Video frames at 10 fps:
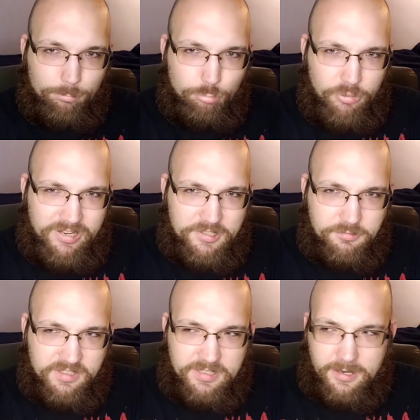what else
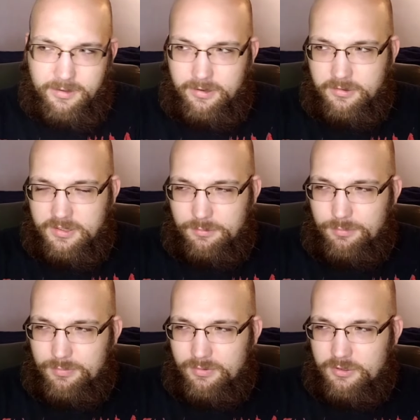was there? There
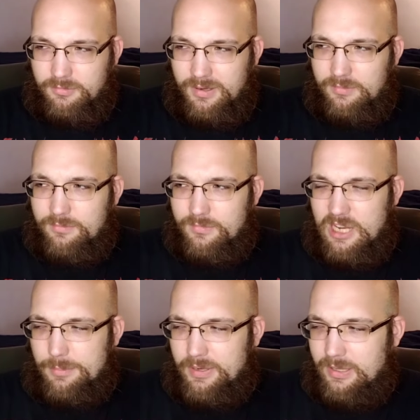was one
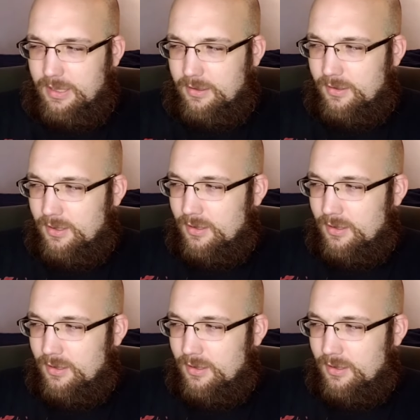topic that